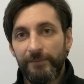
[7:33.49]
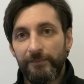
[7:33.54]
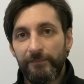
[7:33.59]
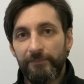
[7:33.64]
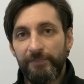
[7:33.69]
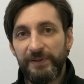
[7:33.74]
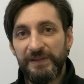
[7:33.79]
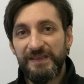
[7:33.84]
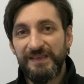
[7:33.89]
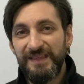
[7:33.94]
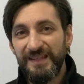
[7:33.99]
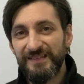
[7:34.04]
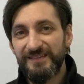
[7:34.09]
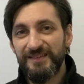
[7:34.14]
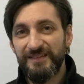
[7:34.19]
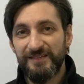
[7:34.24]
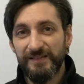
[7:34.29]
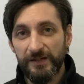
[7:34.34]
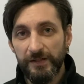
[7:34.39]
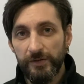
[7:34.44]
But this
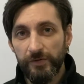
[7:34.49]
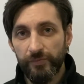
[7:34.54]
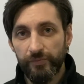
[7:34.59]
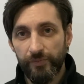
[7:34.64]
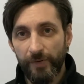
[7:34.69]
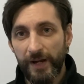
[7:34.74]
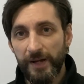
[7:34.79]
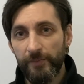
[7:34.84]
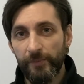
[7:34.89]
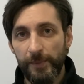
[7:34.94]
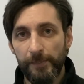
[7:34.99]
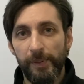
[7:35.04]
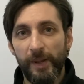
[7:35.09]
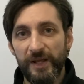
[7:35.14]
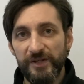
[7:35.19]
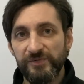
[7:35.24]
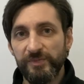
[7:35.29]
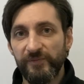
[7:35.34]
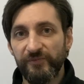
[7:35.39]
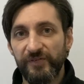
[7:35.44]
is a great
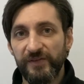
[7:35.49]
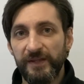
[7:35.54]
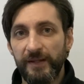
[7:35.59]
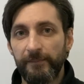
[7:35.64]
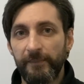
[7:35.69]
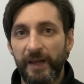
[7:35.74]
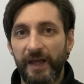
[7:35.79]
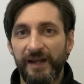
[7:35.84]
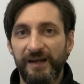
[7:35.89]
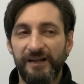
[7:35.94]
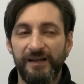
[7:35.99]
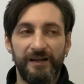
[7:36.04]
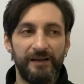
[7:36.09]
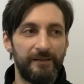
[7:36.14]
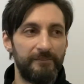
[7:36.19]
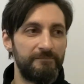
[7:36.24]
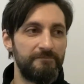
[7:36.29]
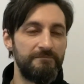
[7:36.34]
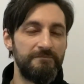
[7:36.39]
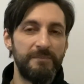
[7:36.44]
replacement for them, and at
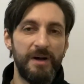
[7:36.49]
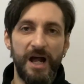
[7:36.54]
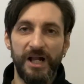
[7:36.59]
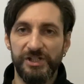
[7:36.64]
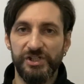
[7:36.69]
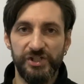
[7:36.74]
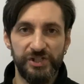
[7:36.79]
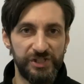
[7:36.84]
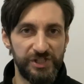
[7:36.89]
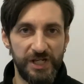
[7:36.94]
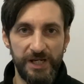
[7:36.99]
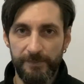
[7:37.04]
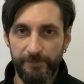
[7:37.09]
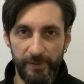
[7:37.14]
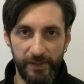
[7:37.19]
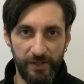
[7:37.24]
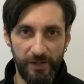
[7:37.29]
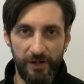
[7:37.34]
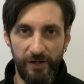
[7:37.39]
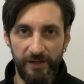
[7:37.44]
a much
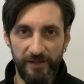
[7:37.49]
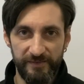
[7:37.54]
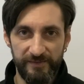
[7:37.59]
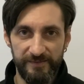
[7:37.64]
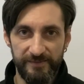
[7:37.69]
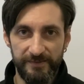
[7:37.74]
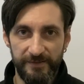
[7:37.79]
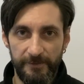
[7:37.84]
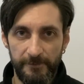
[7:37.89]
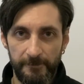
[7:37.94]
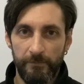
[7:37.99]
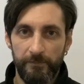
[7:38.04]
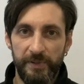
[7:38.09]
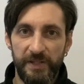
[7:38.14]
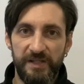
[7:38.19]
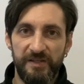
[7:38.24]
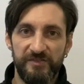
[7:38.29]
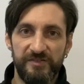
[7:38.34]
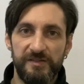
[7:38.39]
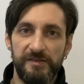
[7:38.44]
cheaper cost.
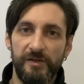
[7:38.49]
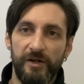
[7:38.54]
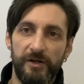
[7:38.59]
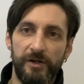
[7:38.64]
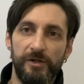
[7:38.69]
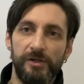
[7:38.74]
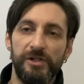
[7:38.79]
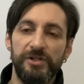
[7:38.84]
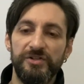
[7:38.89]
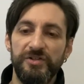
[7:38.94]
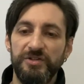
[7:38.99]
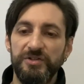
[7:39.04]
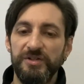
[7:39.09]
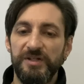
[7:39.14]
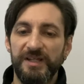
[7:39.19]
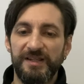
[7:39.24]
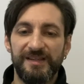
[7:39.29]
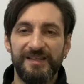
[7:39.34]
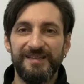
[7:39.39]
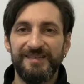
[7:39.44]
Because not only do you
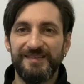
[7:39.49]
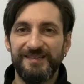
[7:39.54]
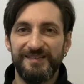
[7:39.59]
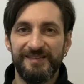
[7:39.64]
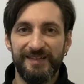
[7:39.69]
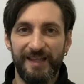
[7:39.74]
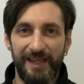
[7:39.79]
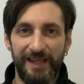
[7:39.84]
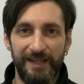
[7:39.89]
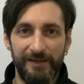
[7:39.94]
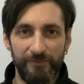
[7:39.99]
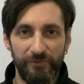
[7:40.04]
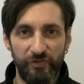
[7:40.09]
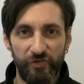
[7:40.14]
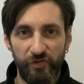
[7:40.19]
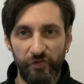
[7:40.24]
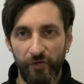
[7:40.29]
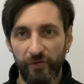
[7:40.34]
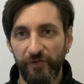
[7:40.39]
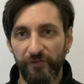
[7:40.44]
get the same
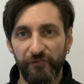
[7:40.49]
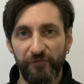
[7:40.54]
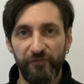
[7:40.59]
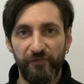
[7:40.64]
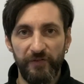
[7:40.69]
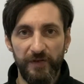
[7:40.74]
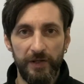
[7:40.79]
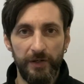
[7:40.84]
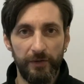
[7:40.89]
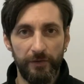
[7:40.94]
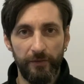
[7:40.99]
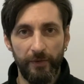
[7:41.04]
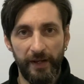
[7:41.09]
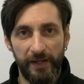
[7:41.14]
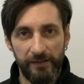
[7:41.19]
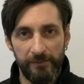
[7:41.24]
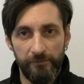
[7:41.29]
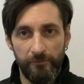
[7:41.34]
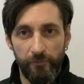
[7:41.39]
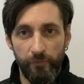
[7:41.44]
sort of feel
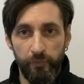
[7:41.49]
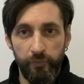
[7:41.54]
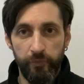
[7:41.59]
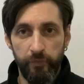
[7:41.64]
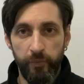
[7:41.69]
and